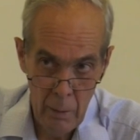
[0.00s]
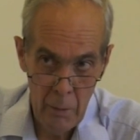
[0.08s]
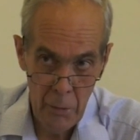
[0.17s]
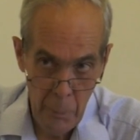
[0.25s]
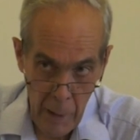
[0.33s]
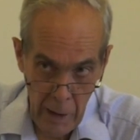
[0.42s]

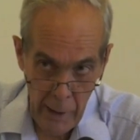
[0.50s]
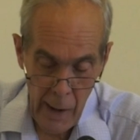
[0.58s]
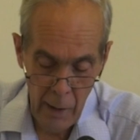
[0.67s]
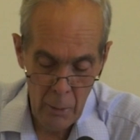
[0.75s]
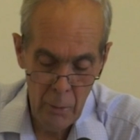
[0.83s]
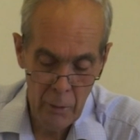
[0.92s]
spelling
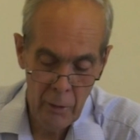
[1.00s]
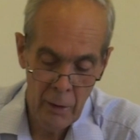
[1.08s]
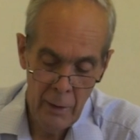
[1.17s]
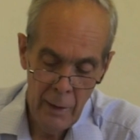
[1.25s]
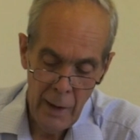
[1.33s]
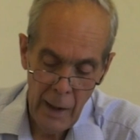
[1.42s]

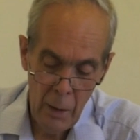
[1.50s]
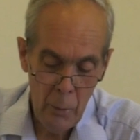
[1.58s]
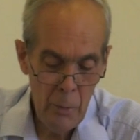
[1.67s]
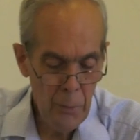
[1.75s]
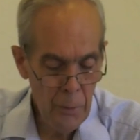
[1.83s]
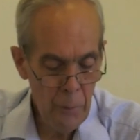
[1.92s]
out
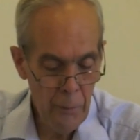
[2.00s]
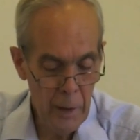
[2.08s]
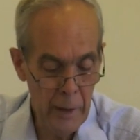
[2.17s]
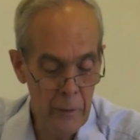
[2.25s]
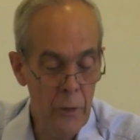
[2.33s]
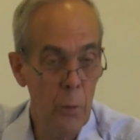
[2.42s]
how the
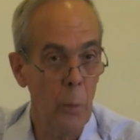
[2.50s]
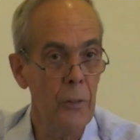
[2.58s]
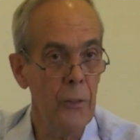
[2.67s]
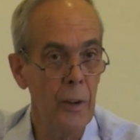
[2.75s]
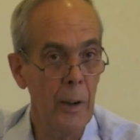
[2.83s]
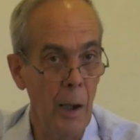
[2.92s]
village
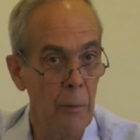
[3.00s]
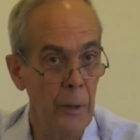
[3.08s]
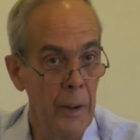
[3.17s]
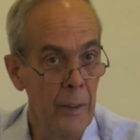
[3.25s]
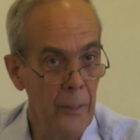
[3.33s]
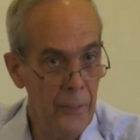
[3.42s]
was to
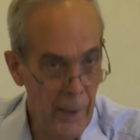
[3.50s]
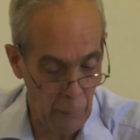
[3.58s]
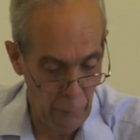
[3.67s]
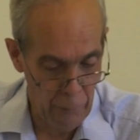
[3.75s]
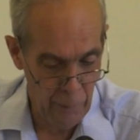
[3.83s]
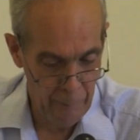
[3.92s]
govern
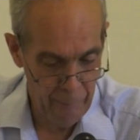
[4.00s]
itself.